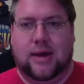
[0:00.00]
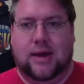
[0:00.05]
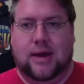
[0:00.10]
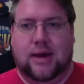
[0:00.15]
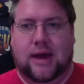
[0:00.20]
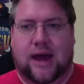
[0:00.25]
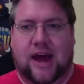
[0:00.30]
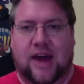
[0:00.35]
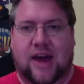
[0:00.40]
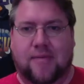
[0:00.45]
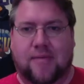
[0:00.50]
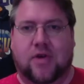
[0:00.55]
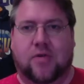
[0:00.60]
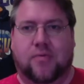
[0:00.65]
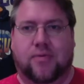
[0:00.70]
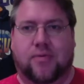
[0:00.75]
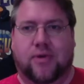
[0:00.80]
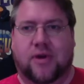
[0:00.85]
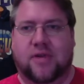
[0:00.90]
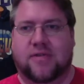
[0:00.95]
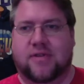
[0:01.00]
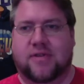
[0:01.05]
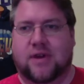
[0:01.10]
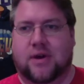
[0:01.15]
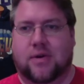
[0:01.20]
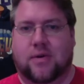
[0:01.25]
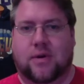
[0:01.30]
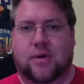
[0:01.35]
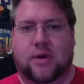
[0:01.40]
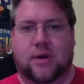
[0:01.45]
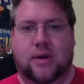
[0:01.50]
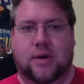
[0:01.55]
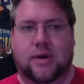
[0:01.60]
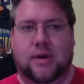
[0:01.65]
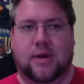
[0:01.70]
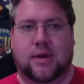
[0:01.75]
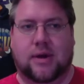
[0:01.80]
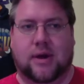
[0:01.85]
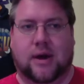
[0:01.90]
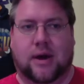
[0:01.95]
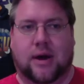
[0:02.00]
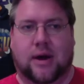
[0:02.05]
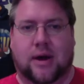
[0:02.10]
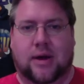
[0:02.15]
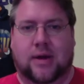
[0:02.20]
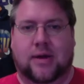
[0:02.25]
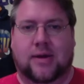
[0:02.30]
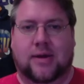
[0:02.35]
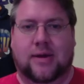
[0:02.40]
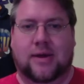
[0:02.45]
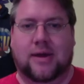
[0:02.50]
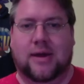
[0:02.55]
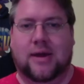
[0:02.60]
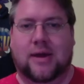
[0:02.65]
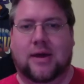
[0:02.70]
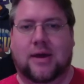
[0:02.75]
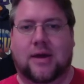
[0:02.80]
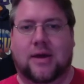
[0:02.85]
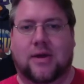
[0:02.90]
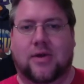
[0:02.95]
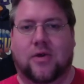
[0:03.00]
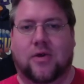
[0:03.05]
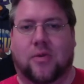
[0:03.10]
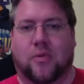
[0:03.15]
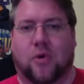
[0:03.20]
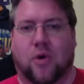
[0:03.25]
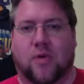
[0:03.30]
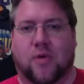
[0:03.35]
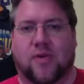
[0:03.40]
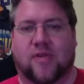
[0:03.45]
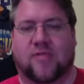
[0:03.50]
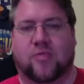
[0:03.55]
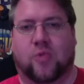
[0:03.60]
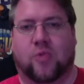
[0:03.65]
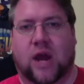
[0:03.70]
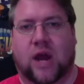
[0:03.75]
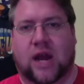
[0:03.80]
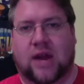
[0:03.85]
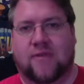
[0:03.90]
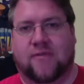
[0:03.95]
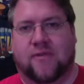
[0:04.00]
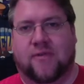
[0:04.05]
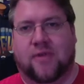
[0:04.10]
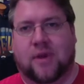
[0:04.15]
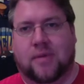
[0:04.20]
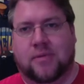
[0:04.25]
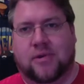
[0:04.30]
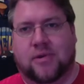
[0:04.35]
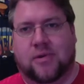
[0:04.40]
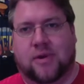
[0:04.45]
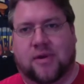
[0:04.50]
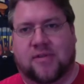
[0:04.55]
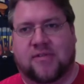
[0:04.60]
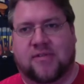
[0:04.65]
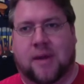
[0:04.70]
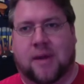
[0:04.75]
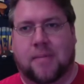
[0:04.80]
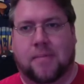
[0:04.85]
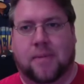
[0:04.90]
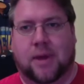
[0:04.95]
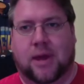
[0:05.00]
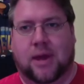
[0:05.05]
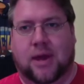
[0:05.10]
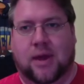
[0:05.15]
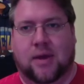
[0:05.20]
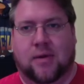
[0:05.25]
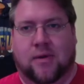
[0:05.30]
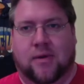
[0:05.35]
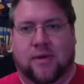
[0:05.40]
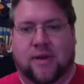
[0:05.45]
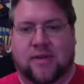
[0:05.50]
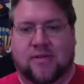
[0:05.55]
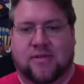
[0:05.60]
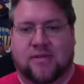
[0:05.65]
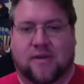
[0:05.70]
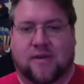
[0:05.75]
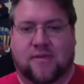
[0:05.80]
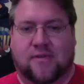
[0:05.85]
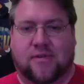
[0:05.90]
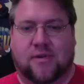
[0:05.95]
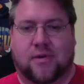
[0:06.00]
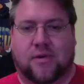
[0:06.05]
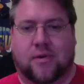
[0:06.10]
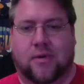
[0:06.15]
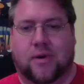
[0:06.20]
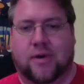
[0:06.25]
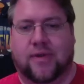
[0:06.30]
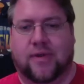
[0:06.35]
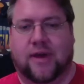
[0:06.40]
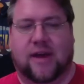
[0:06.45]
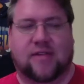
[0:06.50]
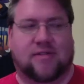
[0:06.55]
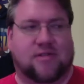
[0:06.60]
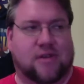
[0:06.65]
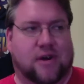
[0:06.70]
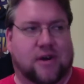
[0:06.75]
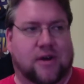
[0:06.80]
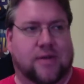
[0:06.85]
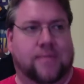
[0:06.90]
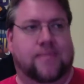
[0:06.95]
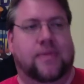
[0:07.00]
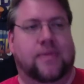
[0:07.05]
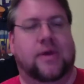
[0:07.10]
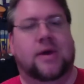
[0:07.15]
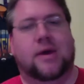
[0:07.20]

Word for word: have my own place now. Uh, no more of this waiting for them to accept me and all that stuff. So uh, that's done.